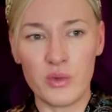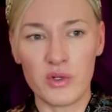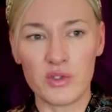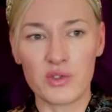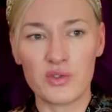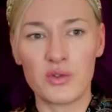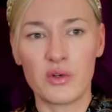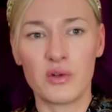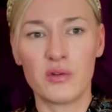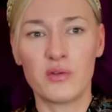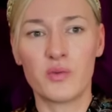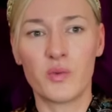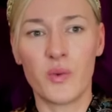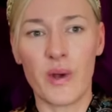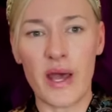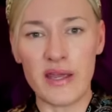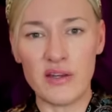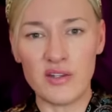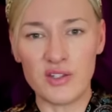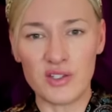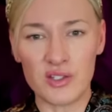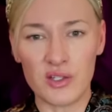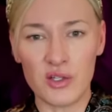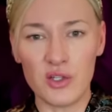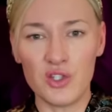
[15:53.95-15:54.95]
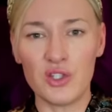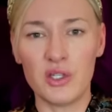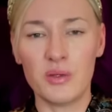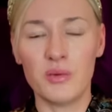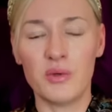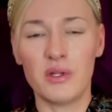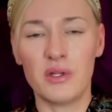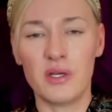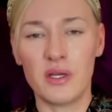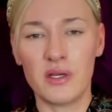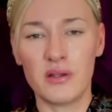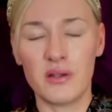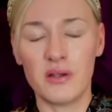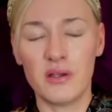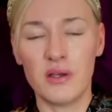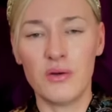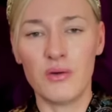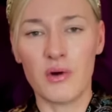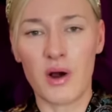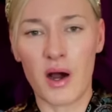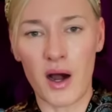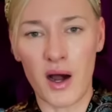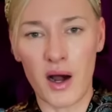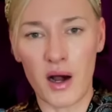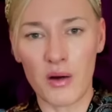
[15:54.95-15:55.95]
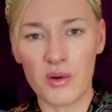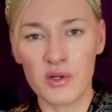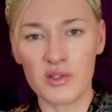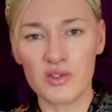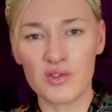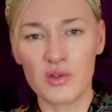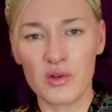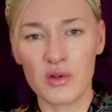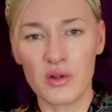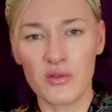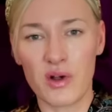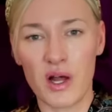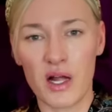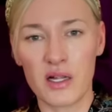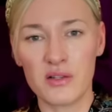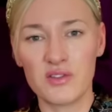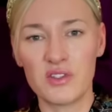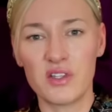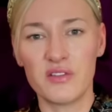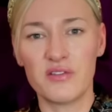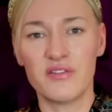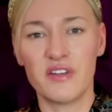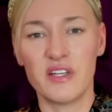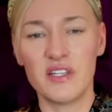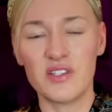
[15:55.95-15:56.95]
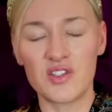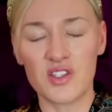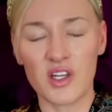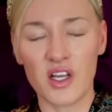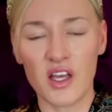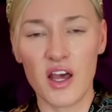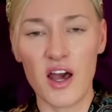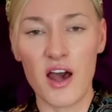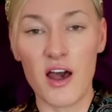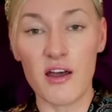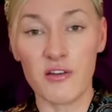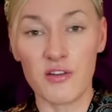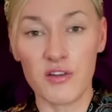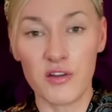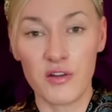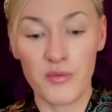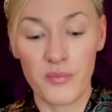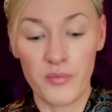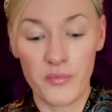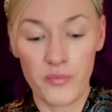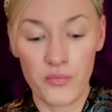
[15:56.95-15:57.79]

what sort of waster she would think that you are, what sort of unsophisticate?